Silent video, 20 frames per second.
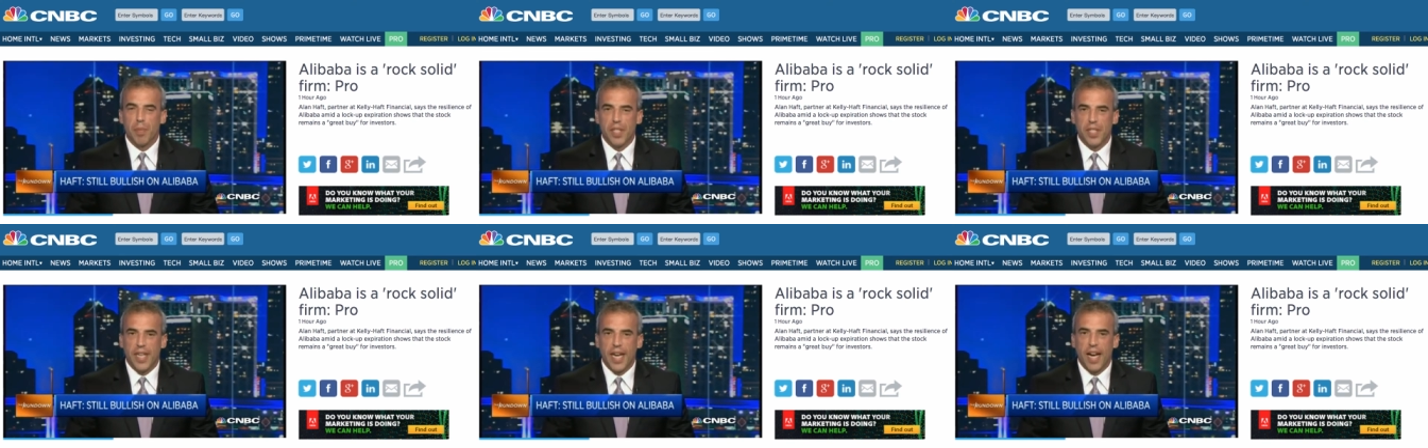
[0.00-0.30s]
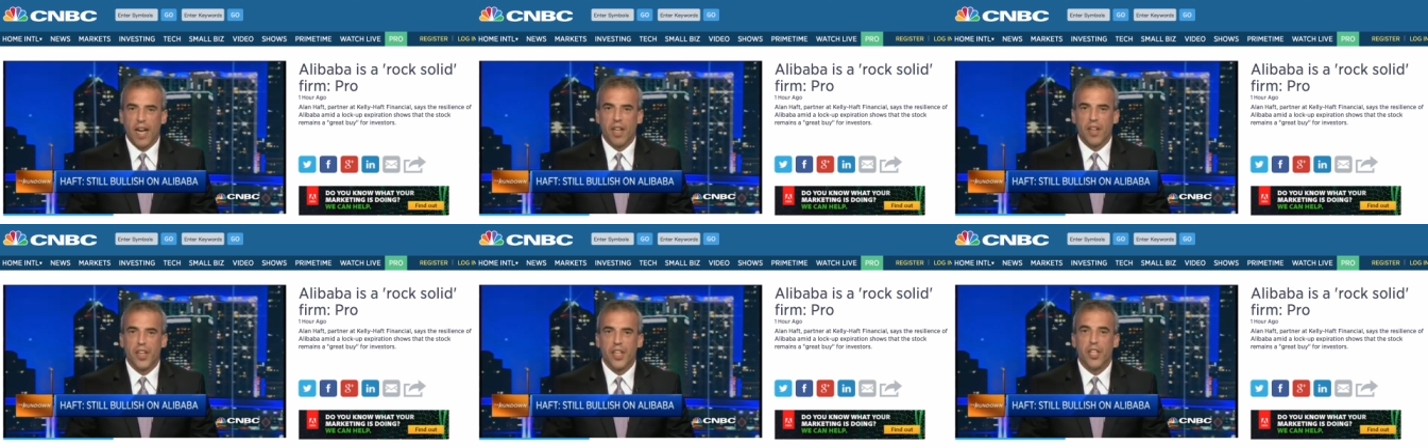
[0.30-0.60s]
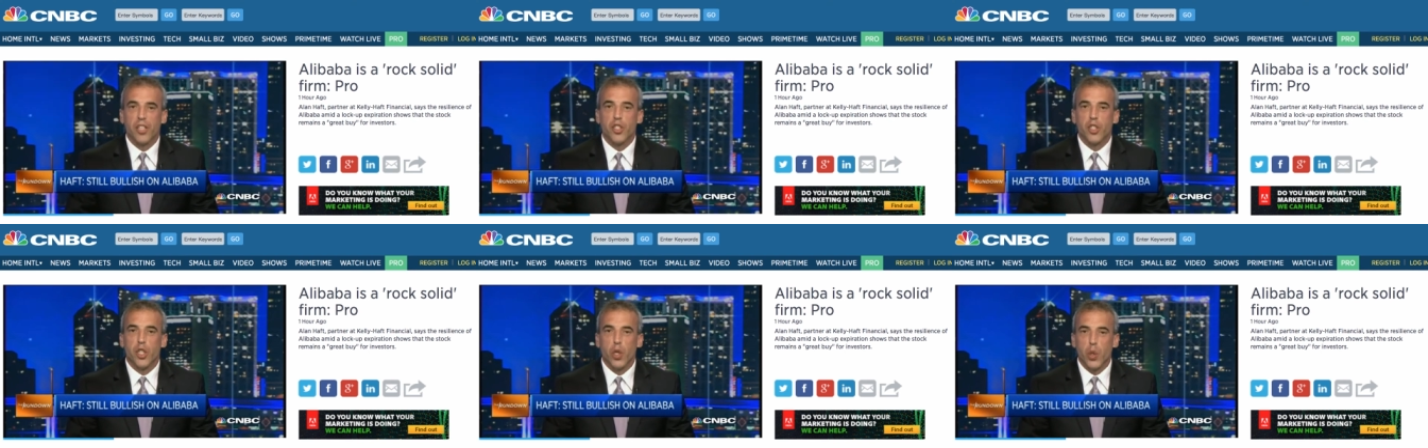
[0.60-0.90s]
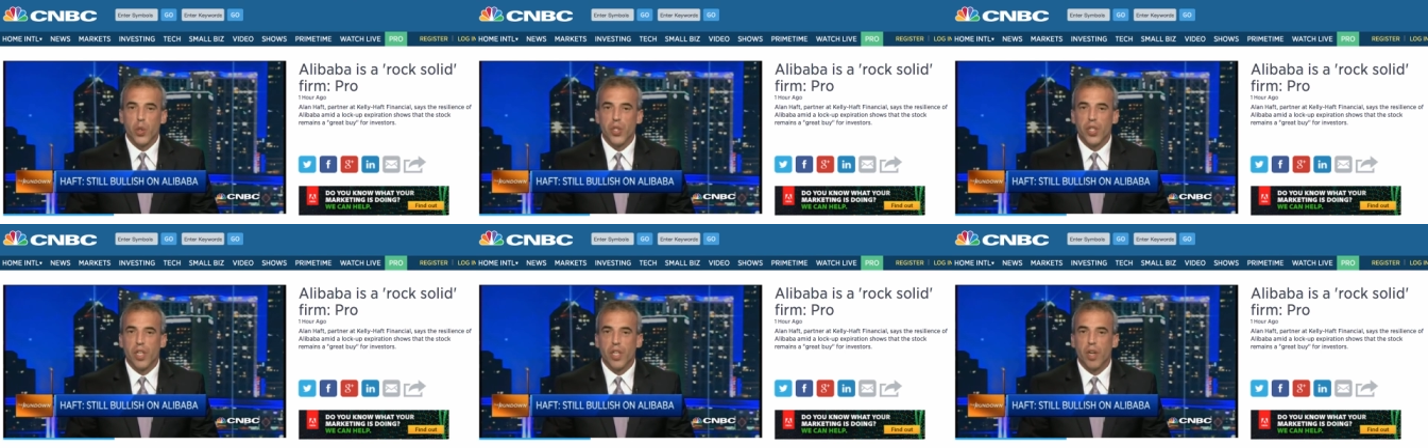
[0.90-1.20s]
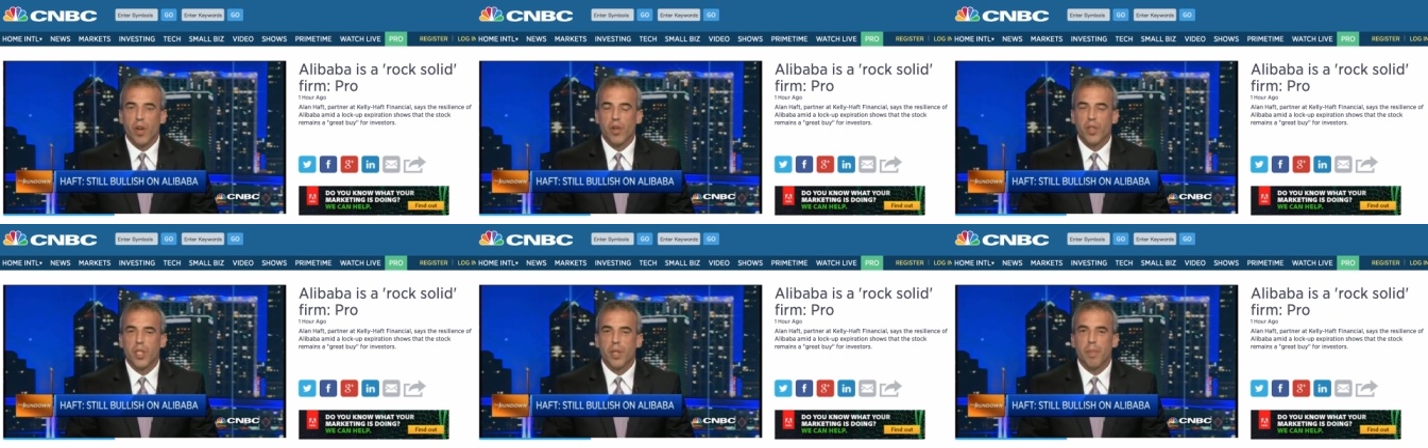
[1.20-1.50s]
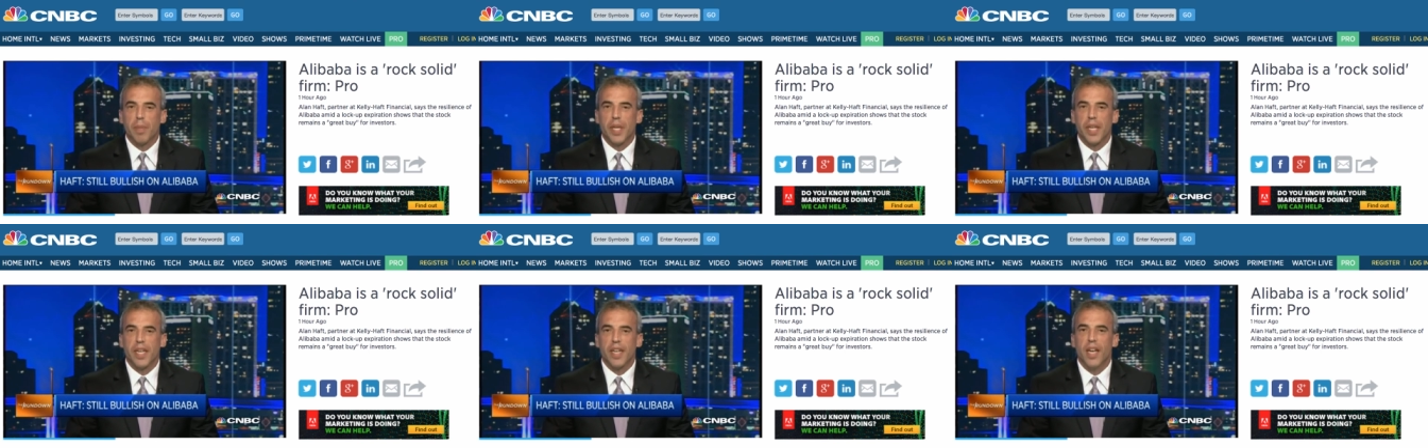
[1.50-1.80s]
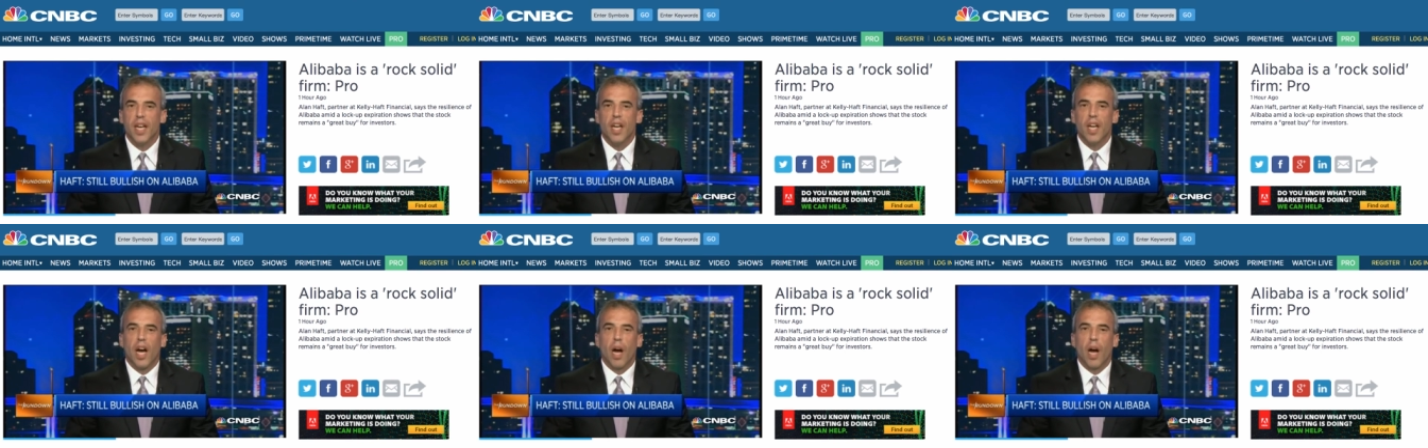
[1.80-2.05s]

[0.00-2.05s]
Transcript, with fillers: mentality is usually going to be,